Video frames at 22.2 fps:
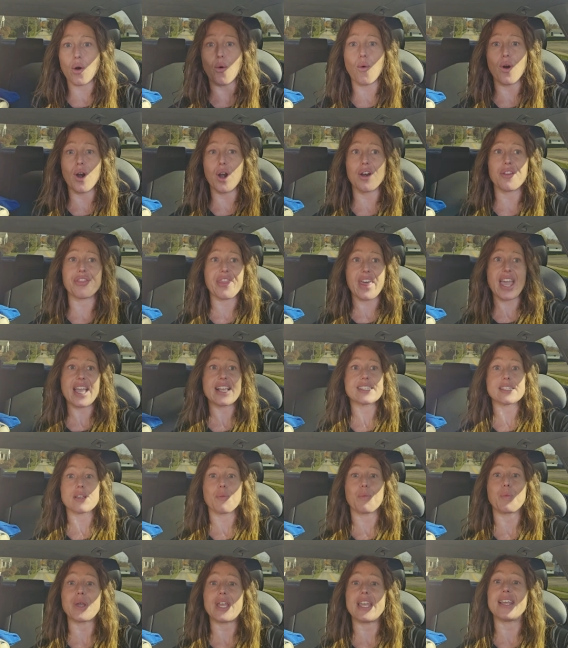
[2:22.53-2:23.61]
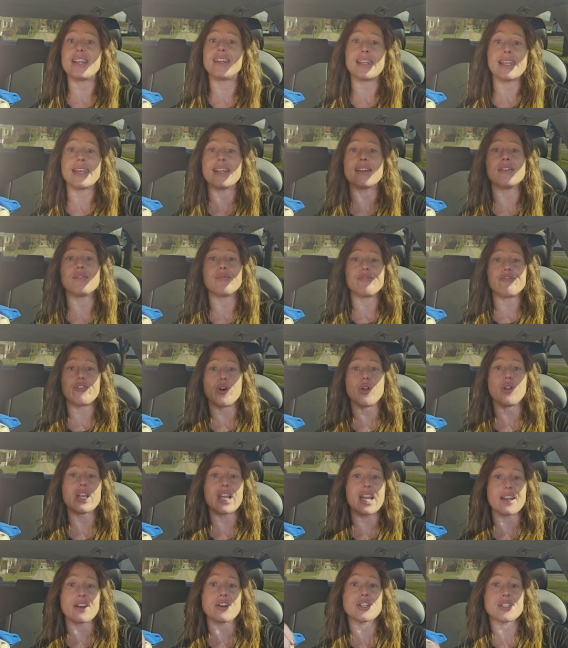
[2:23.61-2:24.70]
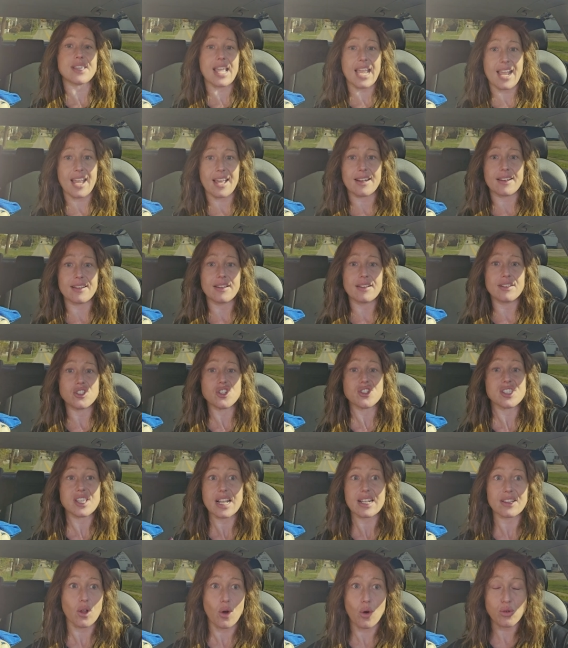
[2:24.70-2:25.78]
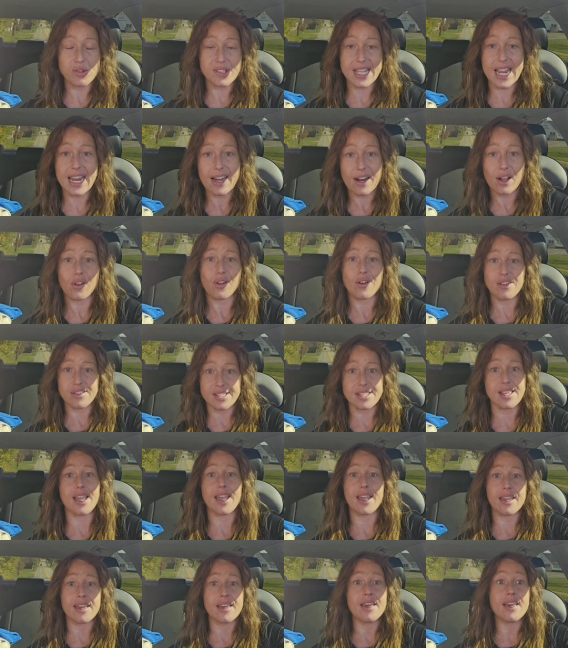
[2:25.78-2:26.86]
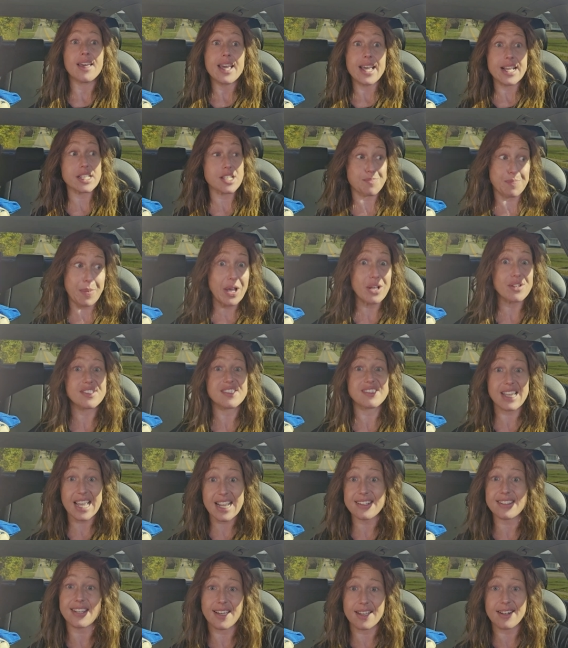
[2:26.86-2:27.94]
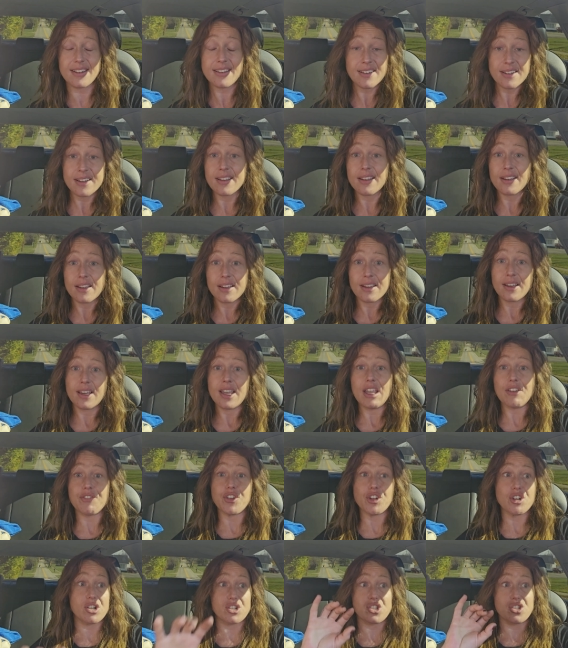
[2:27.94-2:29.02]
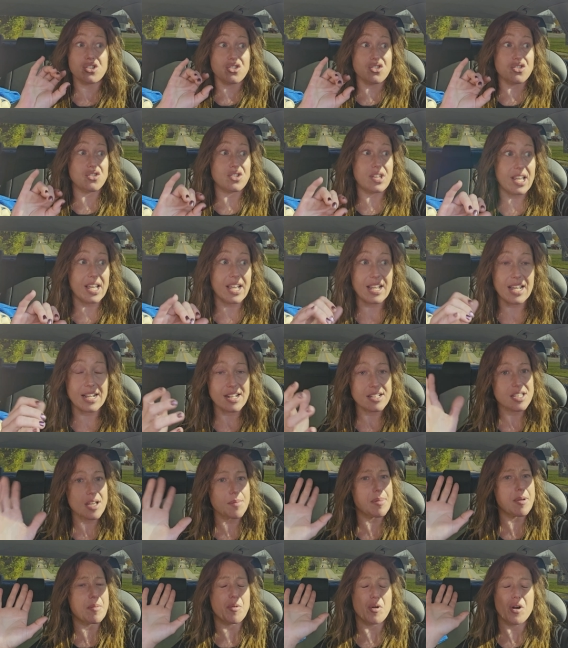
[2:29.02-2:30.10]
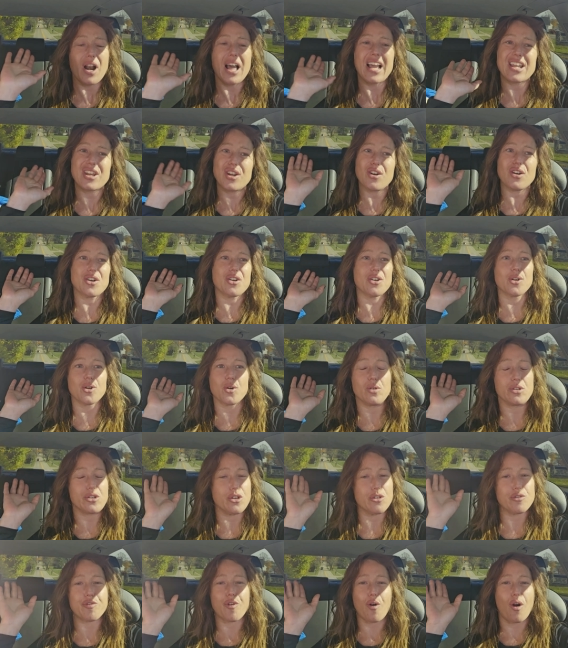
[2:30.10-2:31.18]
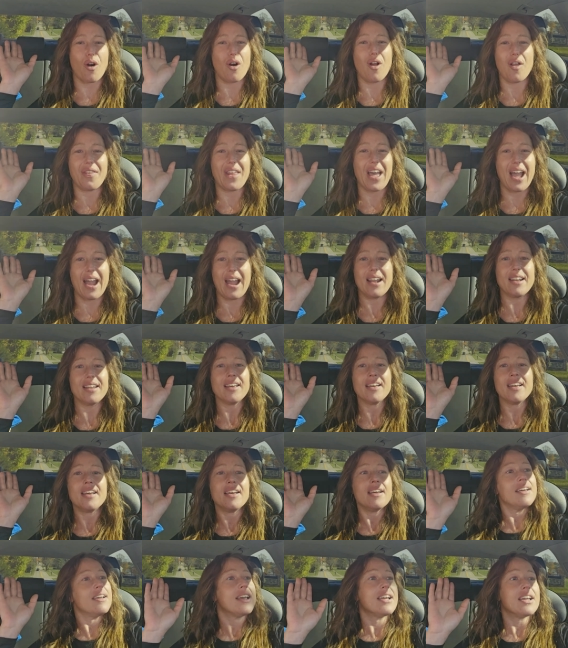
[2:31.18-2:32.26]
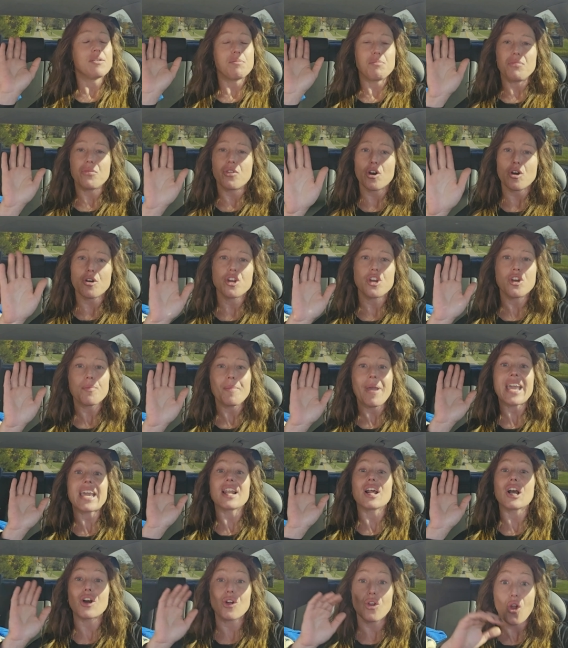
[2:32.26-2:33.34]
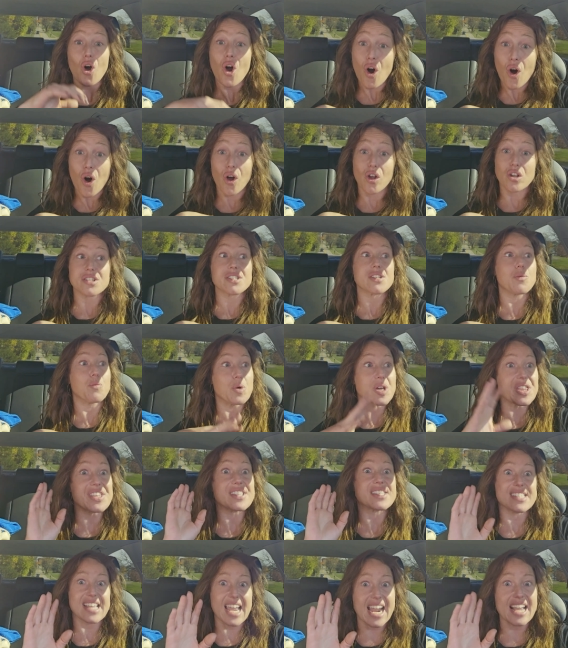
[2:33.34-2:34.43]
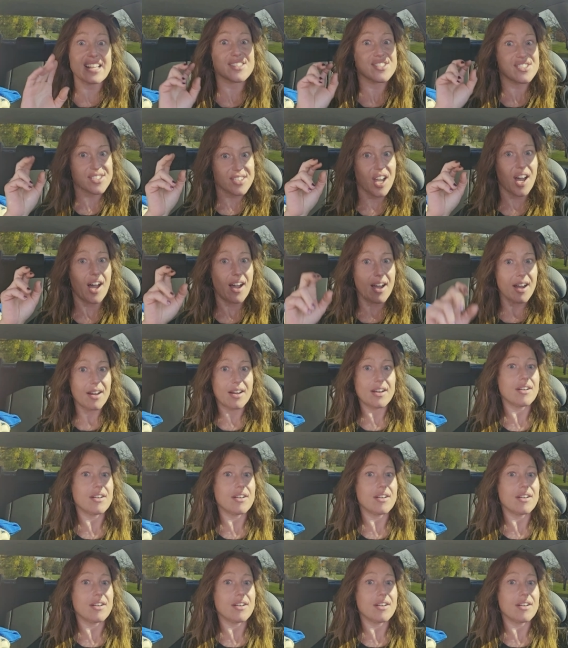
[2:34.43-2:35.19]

or things that we didn't fully understand just like the whole santa claus thing it spells Satan. If you just take, and some people are like, you're, you're going too far on that. They're, you're making a clause with Santa,